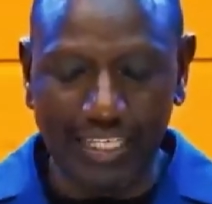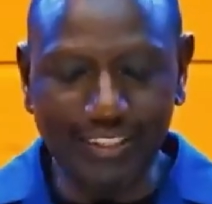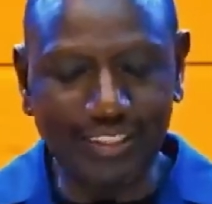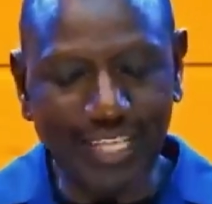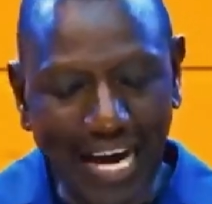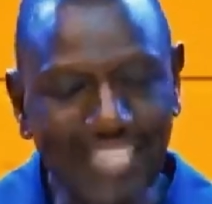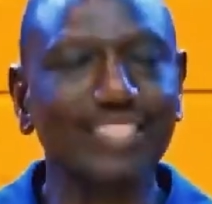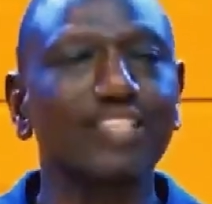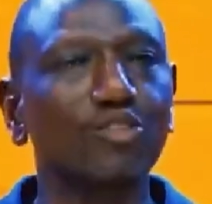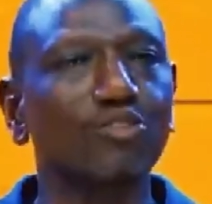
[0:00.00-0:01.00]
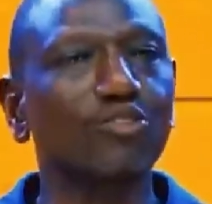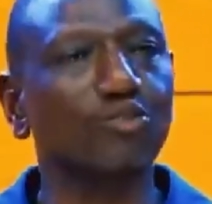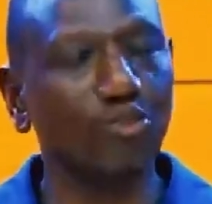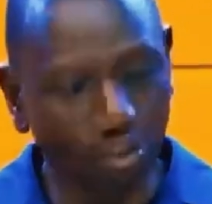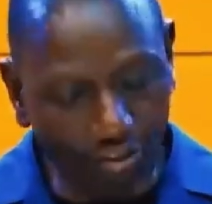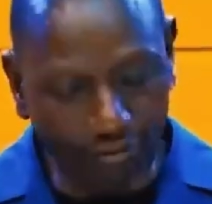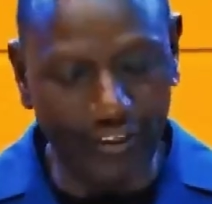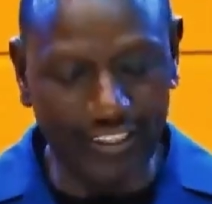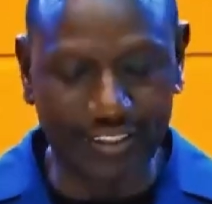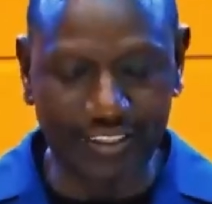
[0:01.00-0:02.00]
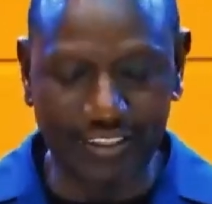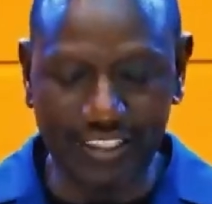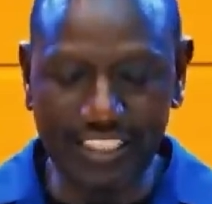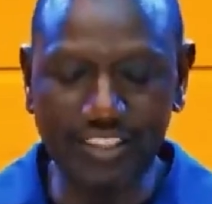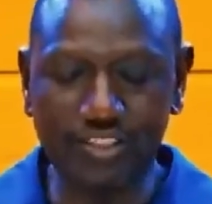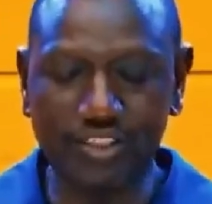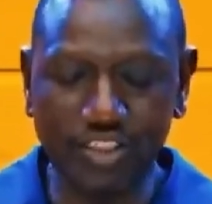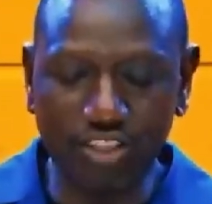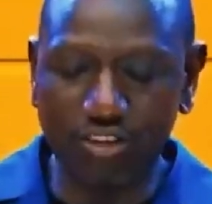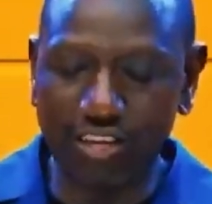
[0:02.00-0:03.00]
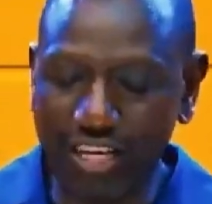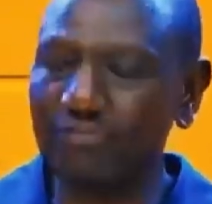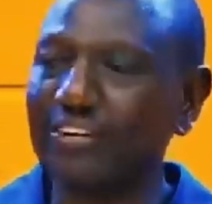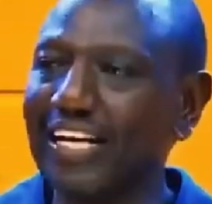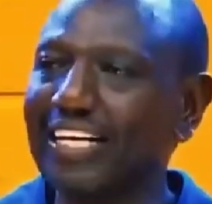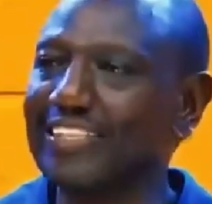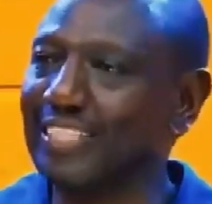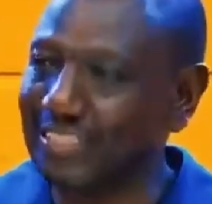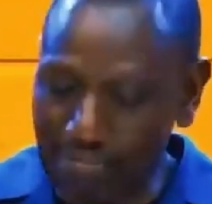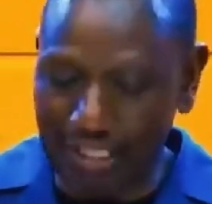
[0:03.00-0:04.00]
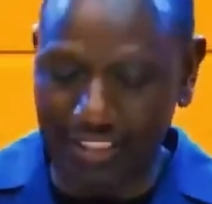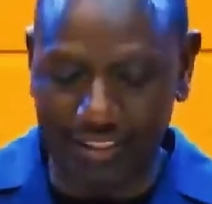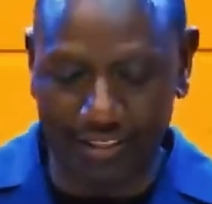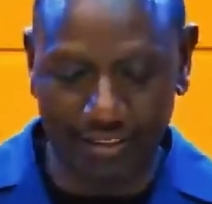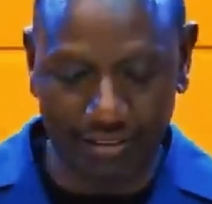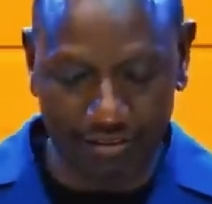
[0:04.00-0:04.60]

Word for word: Its attitude to conflicts is geographically determined,